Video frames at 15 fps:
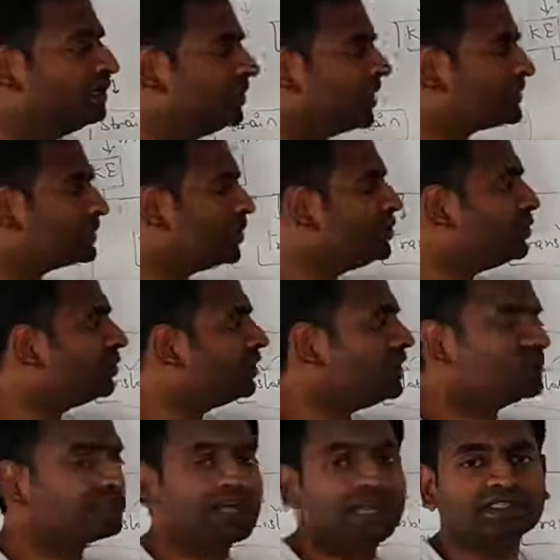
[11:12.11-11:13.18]
Does the
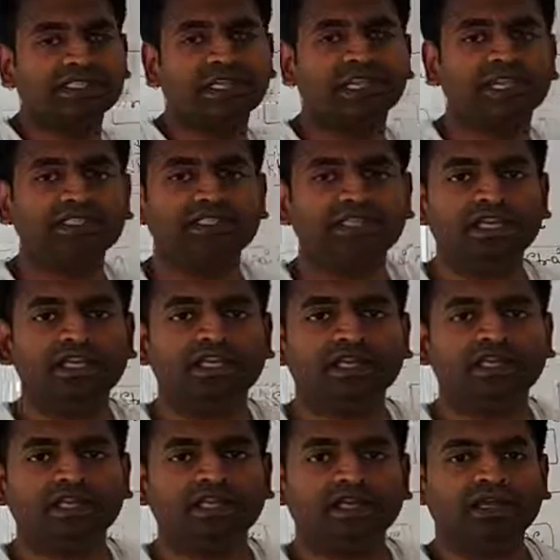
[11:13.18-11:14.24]
nucleus has an
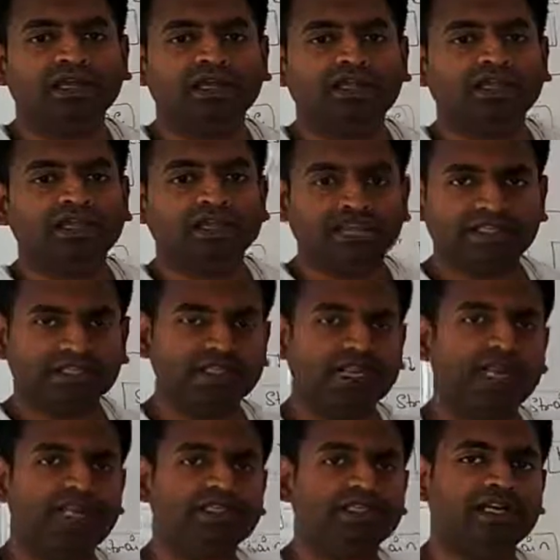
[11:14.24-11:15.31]
energy? Yes, it
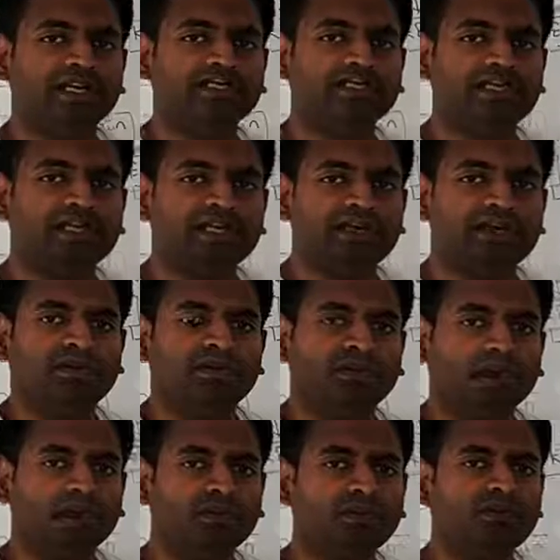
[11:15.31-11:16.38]
has energy.
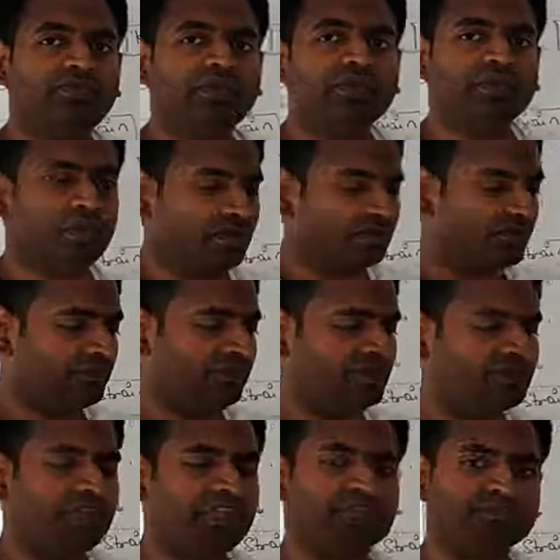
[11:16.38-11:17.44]
How do we know?
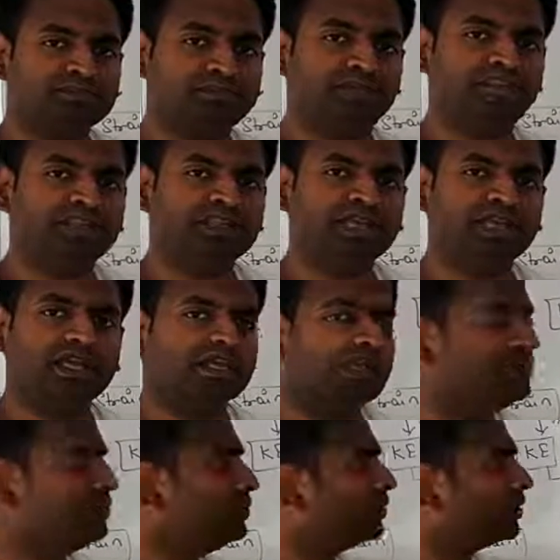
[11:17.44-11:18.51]
When we split
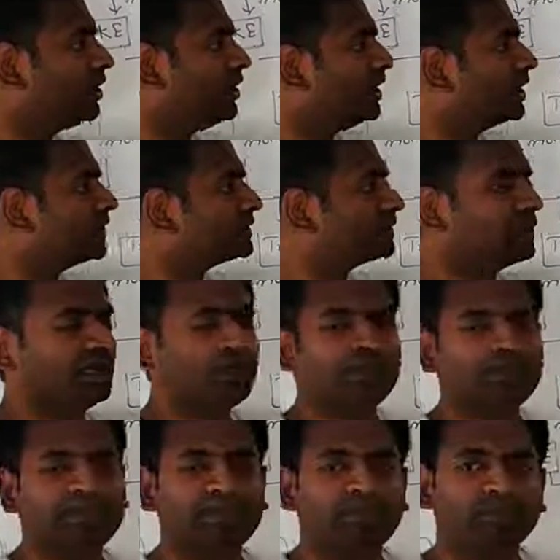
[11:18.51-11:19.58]
the nucleus,
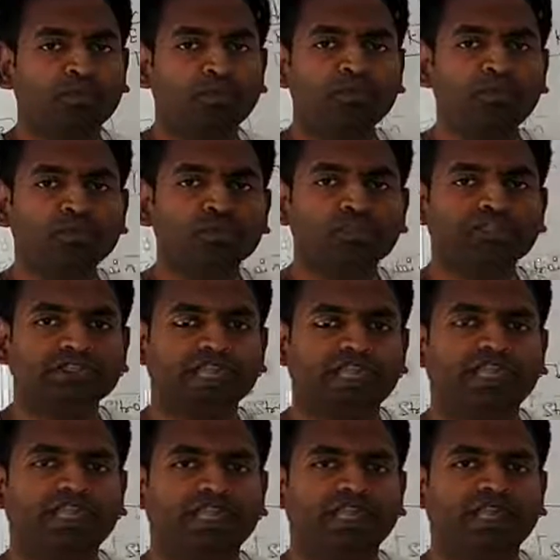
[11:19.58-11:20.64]
we will produce
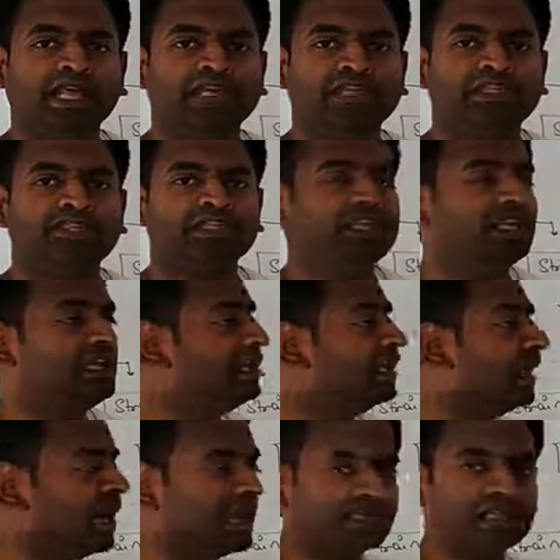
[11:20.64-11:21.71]

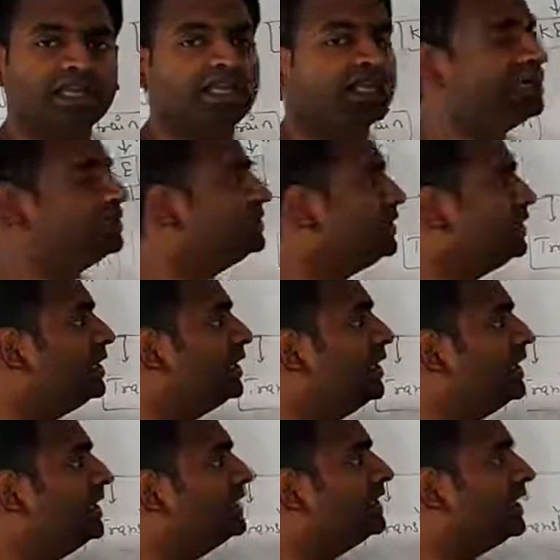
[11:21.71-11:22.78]
electricity or the energy
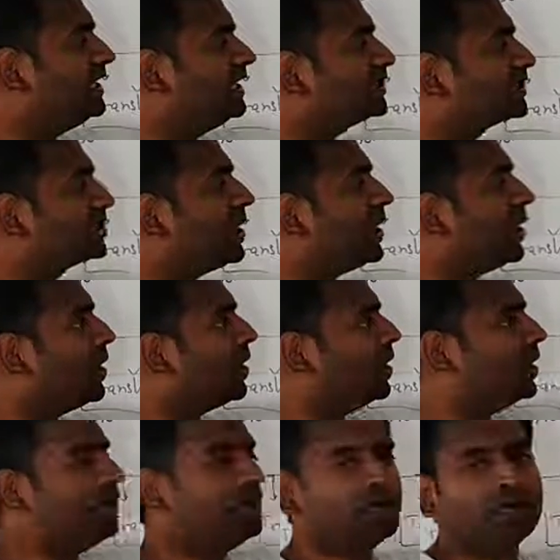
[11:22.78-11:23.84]
that is
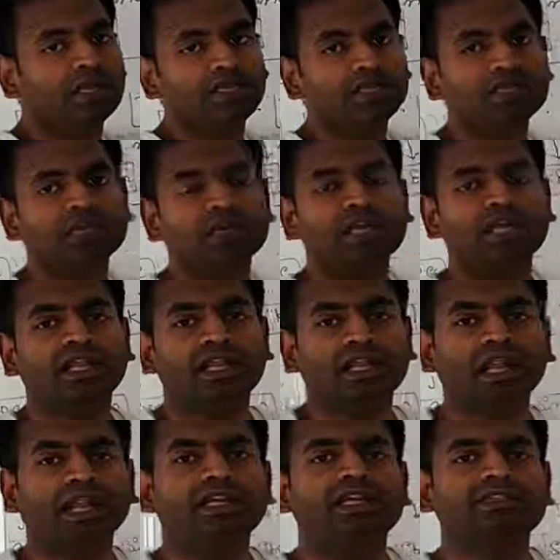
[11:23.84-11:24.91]
called nuclear
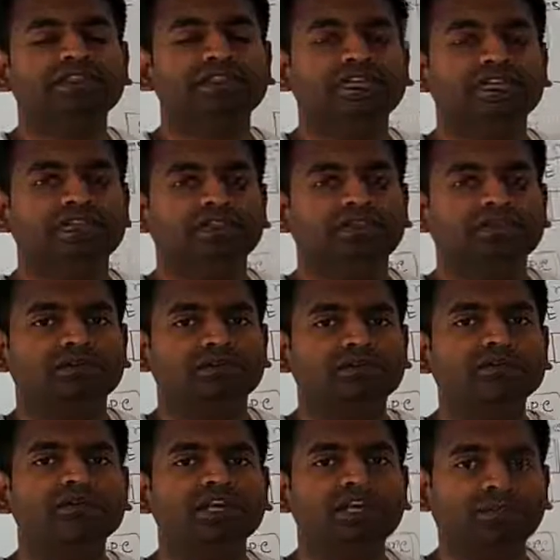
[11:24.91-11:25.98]
electricity,
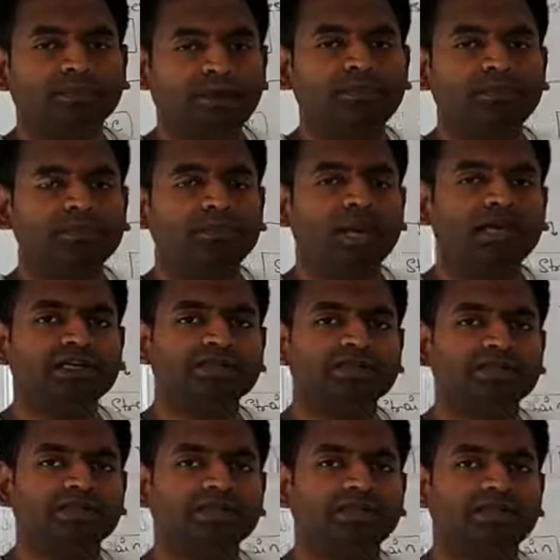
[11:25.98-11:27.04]
nuclear power
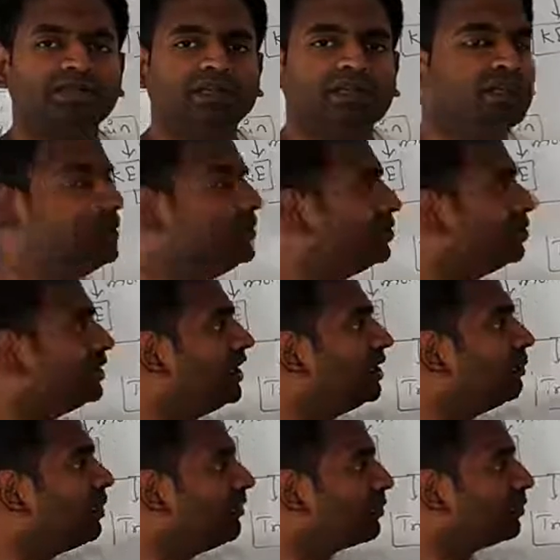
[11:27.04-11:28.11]
plants. In
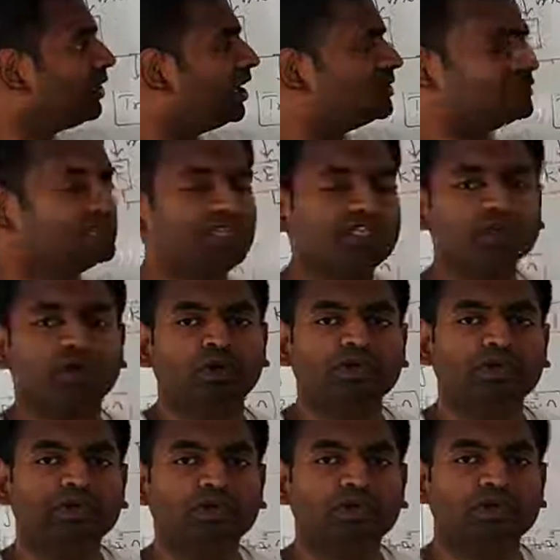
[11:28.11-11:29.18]
nuclear power plants, that is what
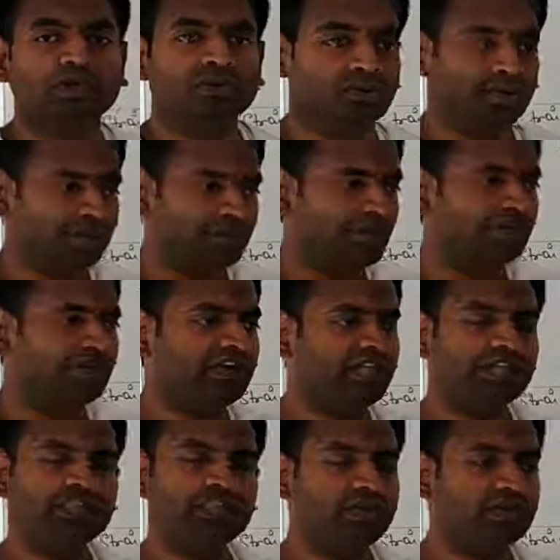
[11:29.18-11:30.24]
we will do. We will
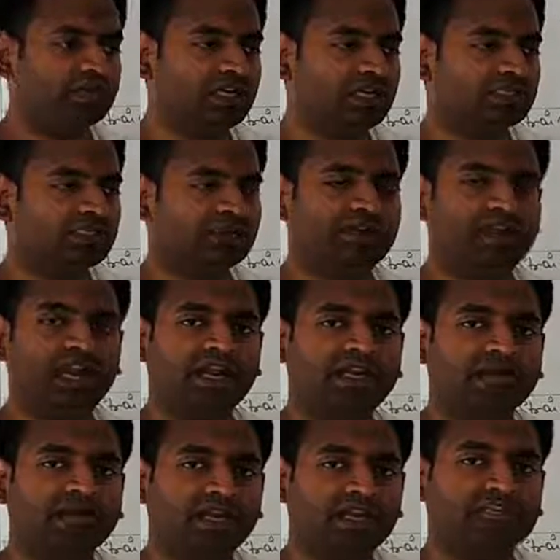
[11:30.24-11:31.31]
take the nucleus of an
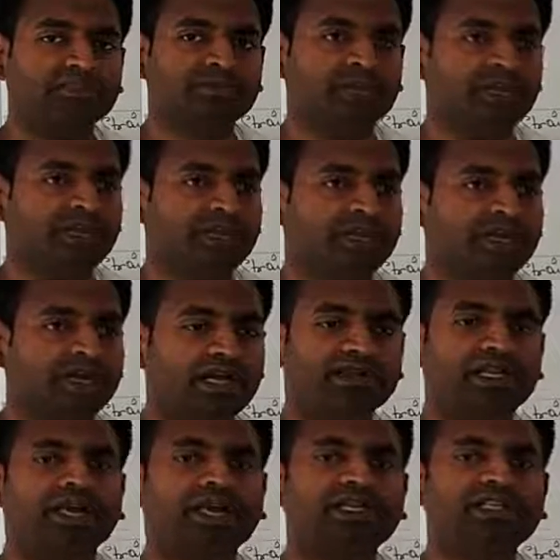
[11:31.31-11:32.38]
atom and split it,
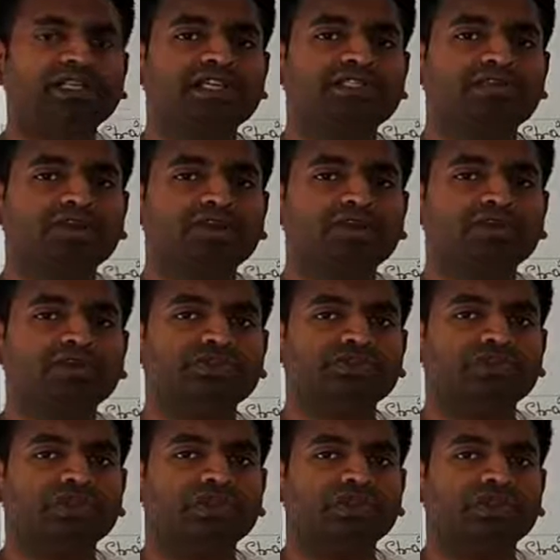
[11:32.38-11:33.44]
and the energy is
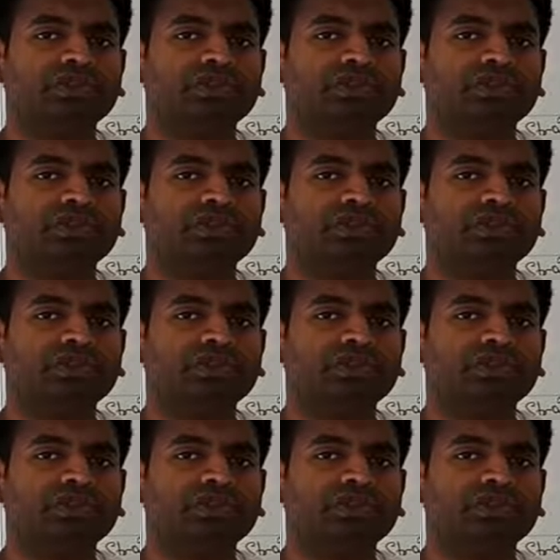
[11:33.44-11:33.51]
produced.